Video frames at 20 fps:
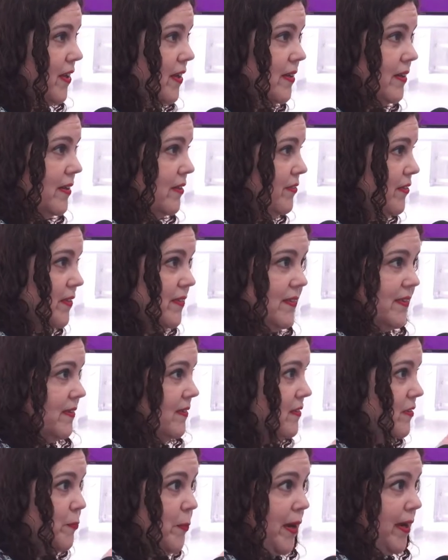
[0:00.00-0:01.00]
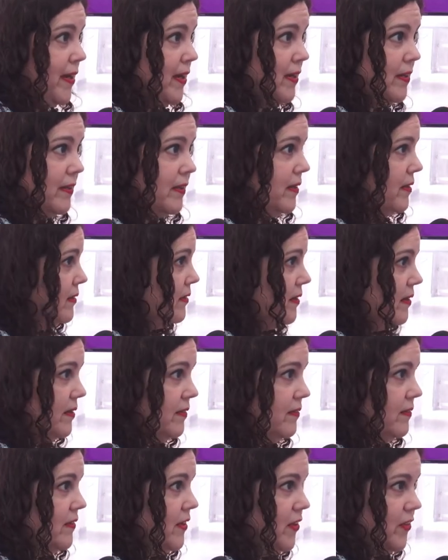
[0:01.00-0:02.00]
if he sees a spike, then
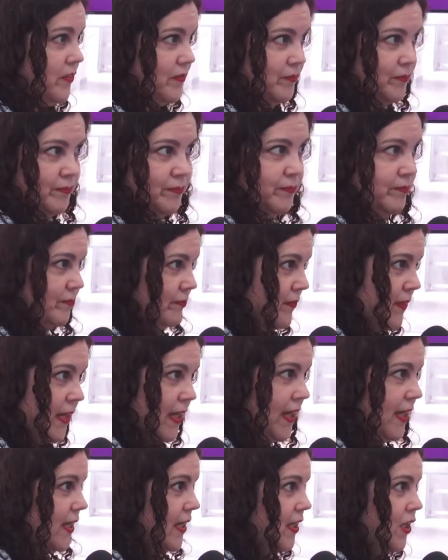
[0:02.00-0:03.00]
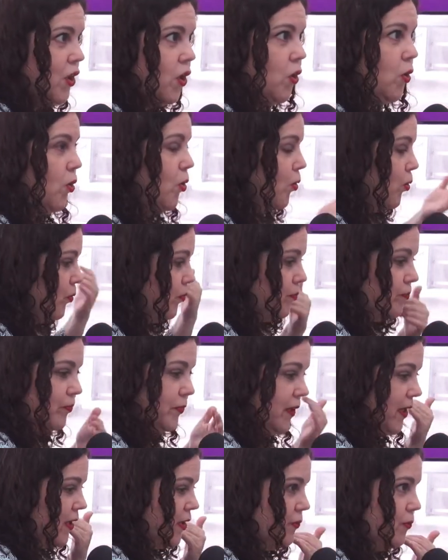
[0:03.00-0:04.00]
he's you know he'll go down, he and go, if everything
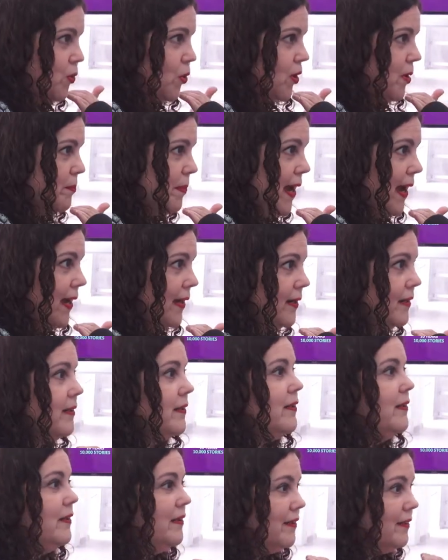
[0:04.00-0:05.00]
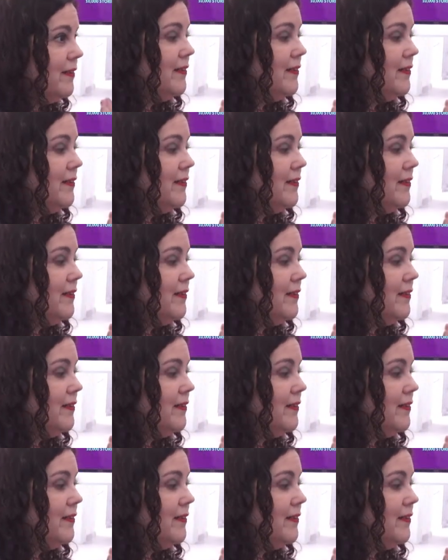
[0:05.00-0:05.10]
is going well, he might go up.